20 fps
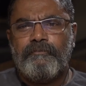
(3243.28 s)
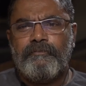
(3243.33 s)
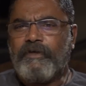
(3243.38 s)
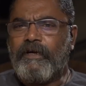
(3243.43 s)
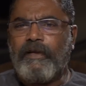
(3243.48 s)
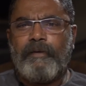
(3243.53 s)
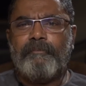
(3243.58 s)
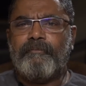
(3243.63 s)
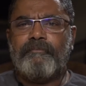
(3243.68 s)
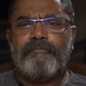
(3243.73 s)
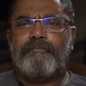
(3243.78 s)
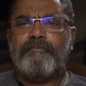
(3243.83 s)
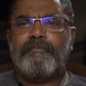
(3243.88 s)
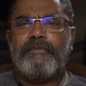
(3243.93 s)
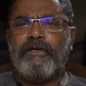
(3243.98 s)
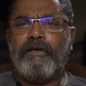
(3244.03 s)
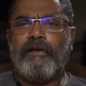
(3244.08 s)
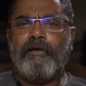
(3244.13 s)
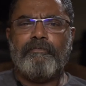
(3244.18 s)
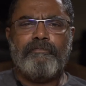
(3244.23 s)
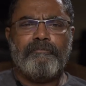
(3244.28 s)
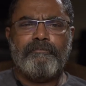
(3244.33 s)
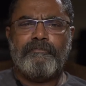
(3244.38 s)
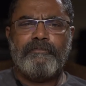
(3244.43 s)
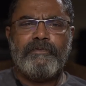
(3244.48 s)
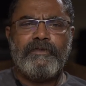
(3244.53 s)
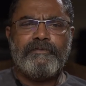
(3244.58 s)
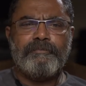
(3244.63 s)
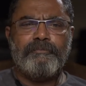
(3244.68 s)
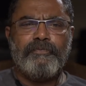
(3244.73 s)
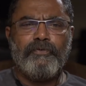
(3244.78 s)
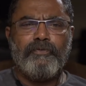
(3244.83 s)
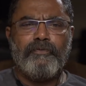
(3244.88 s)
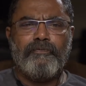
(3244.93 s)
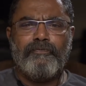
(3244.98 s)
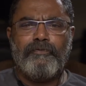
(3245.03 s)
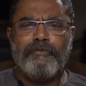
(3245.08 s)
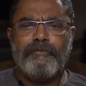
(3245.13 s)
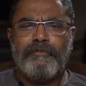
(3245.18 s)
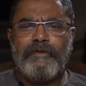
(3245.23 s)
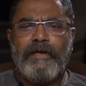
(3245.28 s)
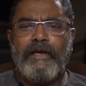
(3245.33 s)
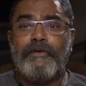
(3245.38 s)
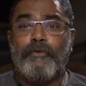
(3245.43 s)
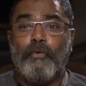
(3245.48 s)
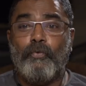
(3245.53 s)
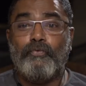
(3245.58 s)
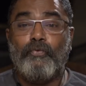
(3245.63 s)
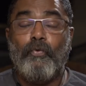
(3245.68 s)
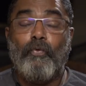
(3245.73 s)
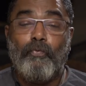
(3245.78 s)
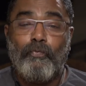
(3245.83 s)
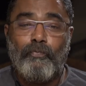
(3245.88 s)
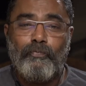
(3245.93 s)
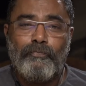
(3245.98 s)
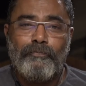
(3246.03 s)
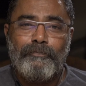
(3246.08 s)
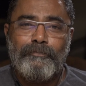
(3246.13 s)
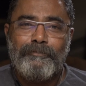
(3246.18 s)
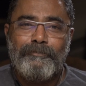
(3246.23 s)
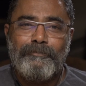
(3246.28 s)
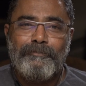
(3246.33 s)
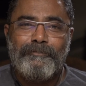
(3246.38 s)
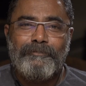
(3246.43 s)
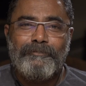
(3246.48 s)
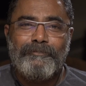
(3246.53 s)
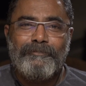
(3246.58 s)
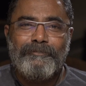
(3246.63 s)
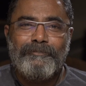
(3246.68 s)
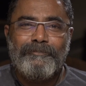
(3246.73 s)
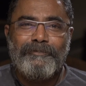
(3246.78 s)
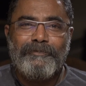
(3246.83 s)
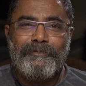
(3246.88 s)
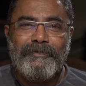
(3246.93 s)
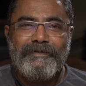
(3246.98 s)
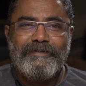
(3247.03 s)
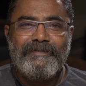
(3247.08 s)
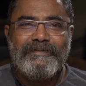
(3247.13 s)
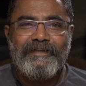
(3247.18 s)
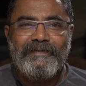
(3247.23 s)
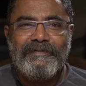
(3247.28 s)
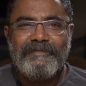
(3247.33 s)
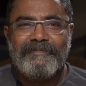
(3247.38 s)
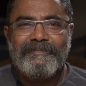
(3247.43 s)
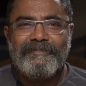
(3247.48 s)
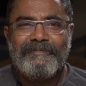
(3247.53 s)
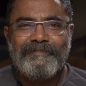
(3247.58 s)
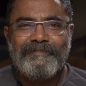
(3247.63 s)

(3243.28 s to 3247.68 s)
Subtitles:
But I'm in love. That's beautiful. I don't know. You understand?